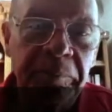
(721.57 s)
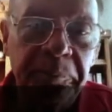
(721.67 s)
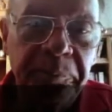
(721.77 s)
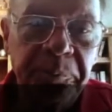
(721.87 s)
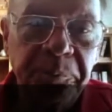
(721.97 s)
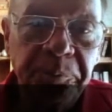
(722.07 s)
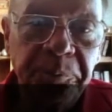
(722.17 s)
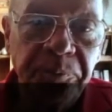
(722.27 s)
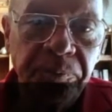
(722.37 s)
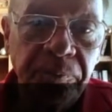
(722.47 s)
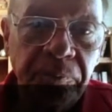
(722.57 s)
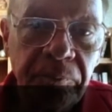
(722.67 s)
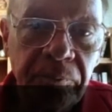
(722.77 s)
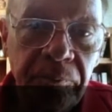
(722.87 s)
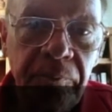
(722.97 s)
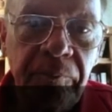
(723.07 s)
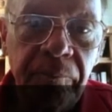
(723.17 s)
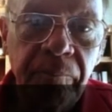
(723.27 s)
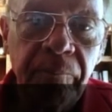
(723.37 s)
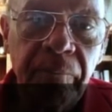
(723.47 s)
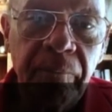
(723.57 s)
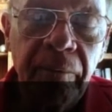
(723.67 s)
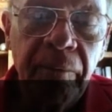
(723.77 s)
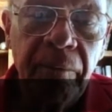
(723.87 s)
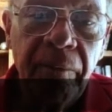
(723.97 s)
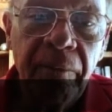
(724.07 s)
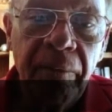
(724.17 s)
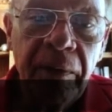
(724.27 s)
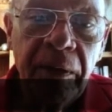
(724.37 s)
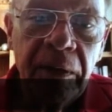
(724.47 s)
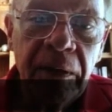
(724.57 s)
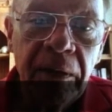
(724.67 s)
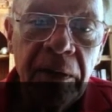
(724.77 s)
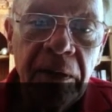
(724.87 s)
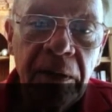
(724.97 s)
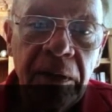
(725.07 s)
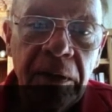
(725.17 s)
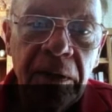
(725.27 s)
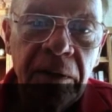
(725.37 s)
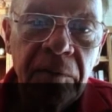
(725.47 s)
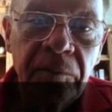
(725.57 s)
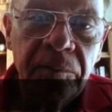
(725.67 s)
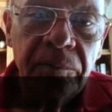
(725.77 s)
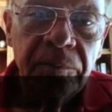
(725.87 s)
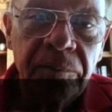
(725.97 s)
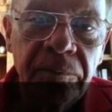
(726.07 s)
So do I, and I'm always impressed by how much he can write, because